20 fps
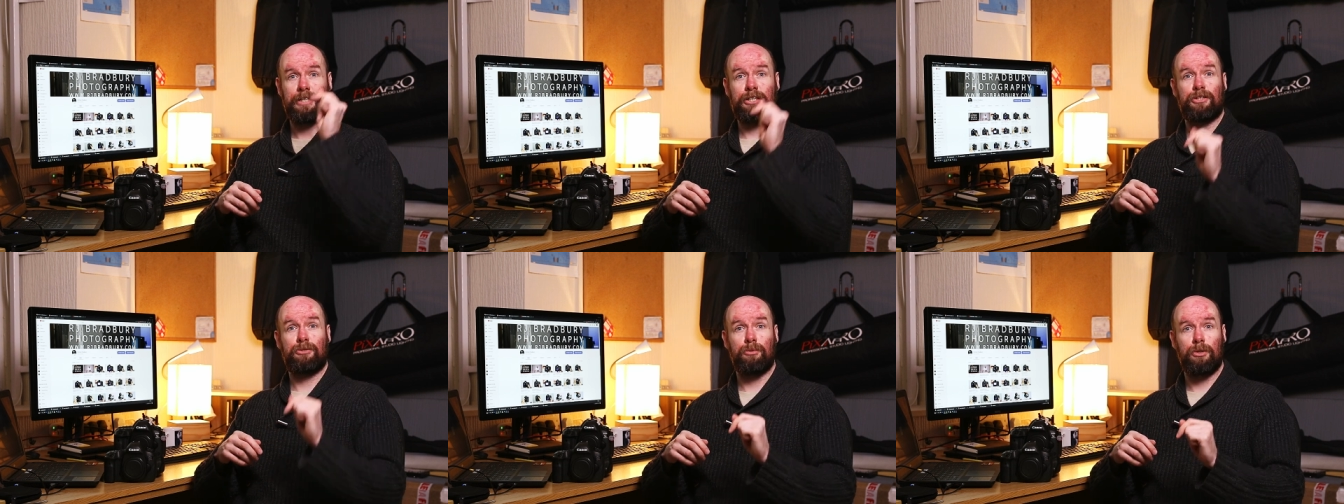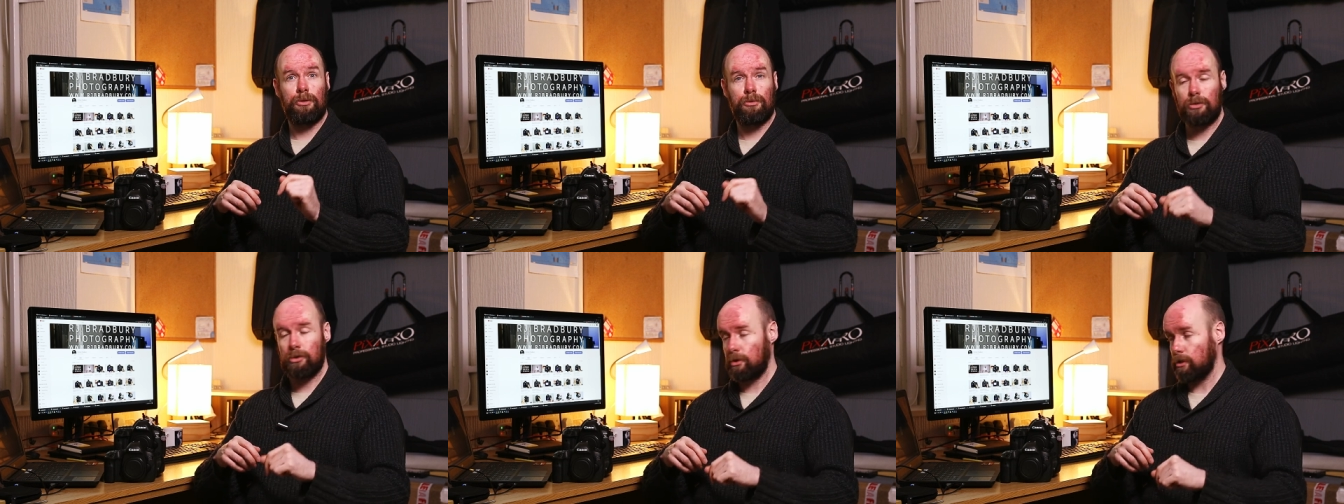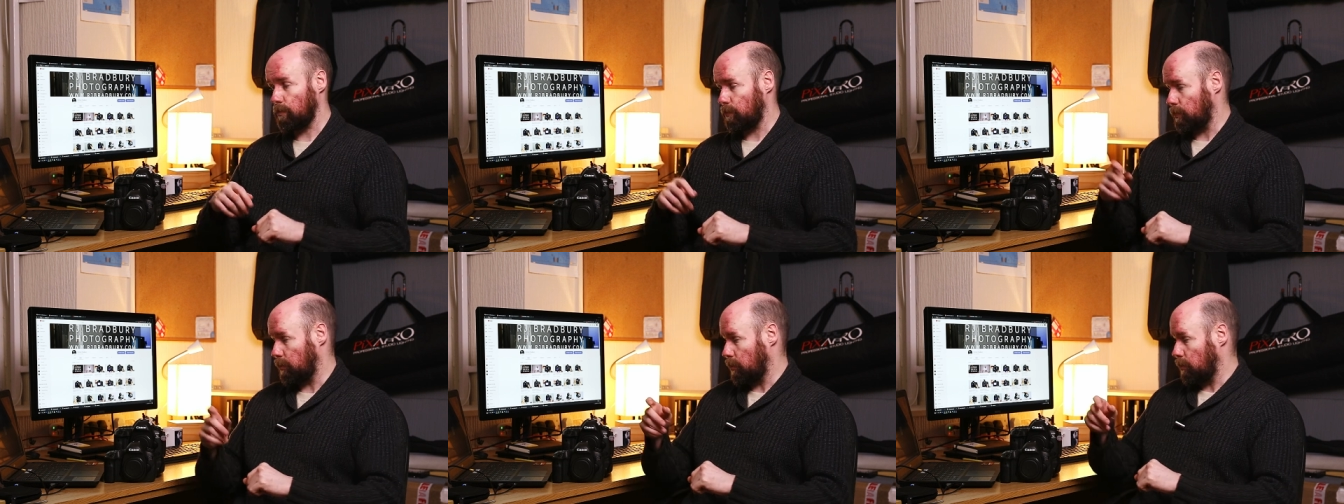that's the word I was
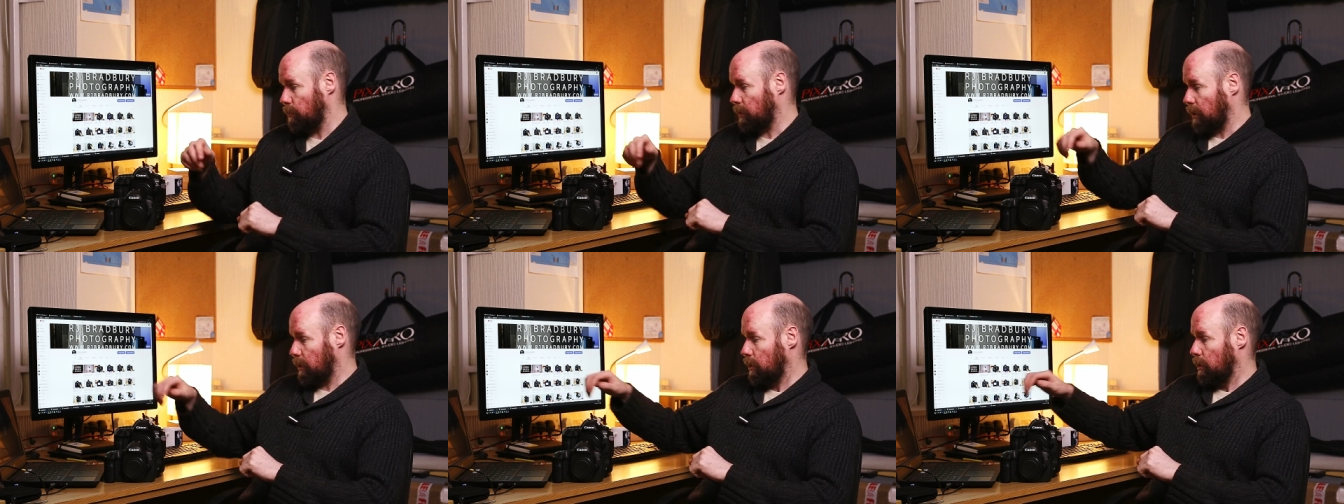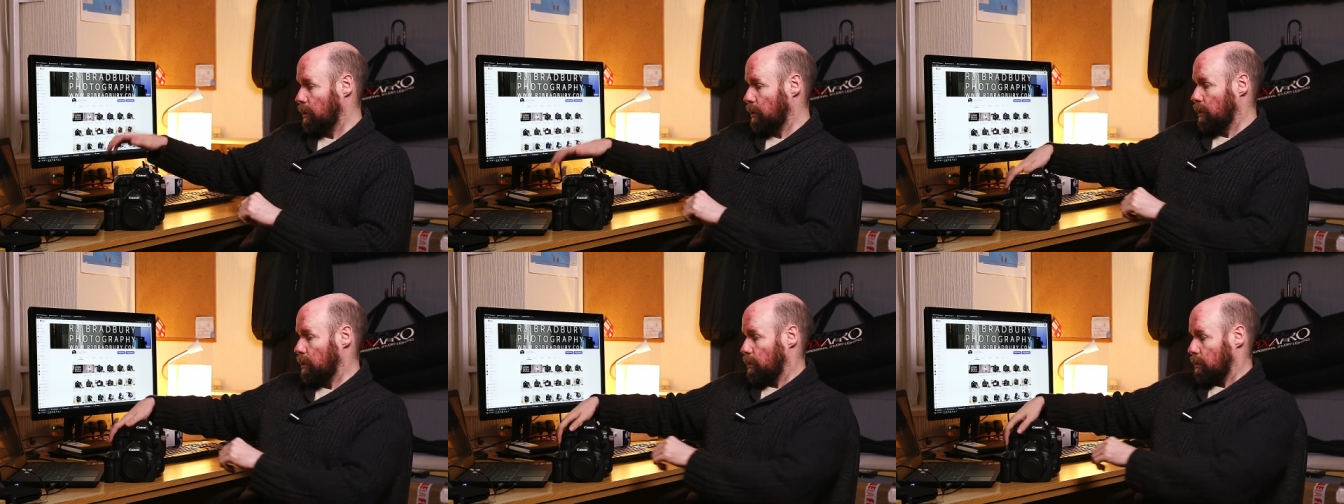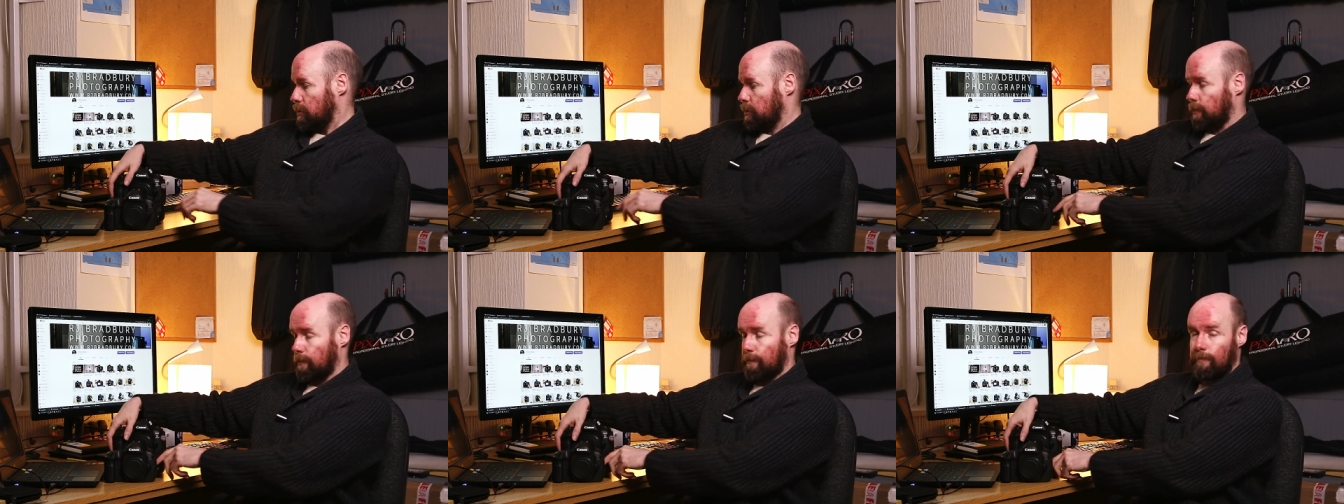looking for. Right,
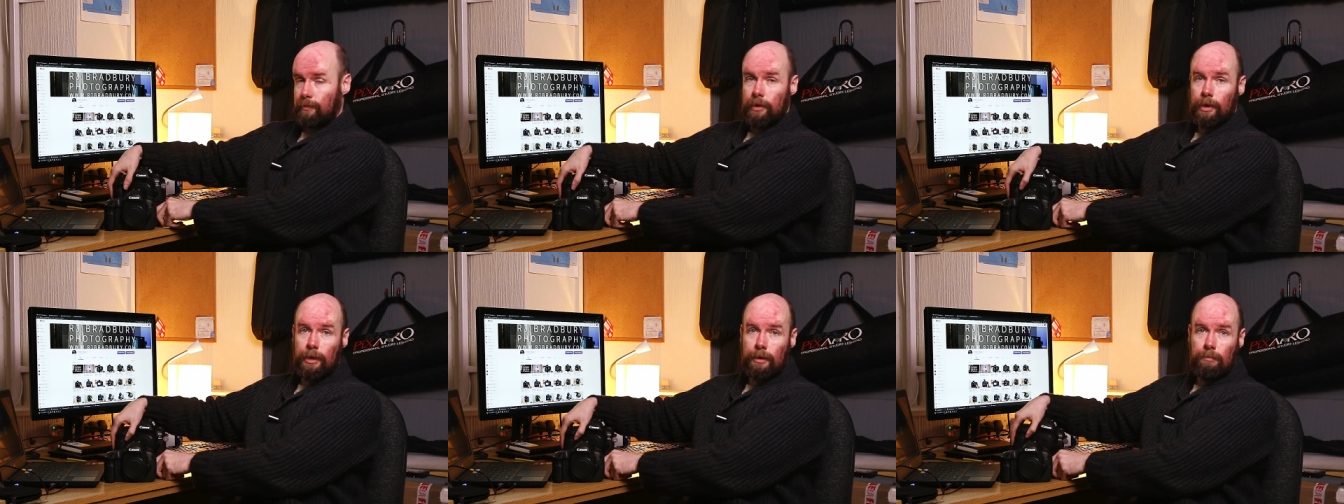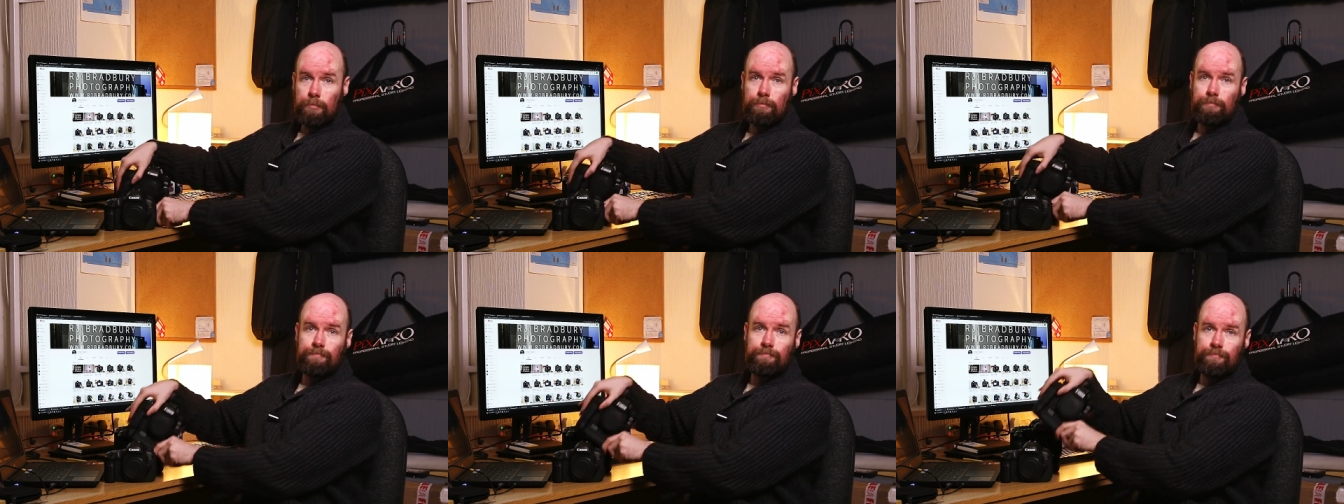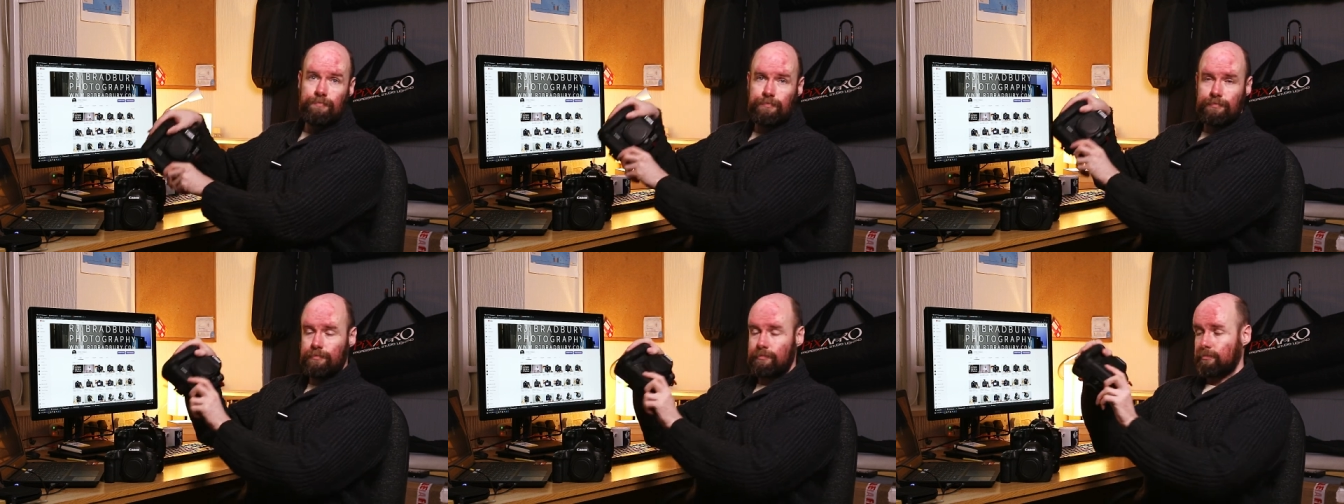so,
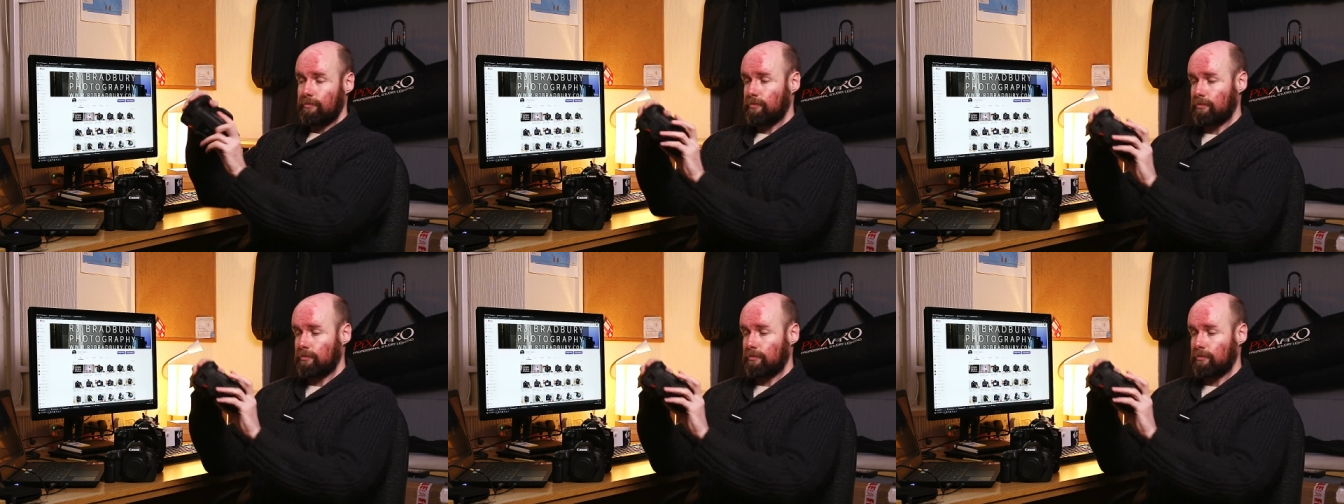um,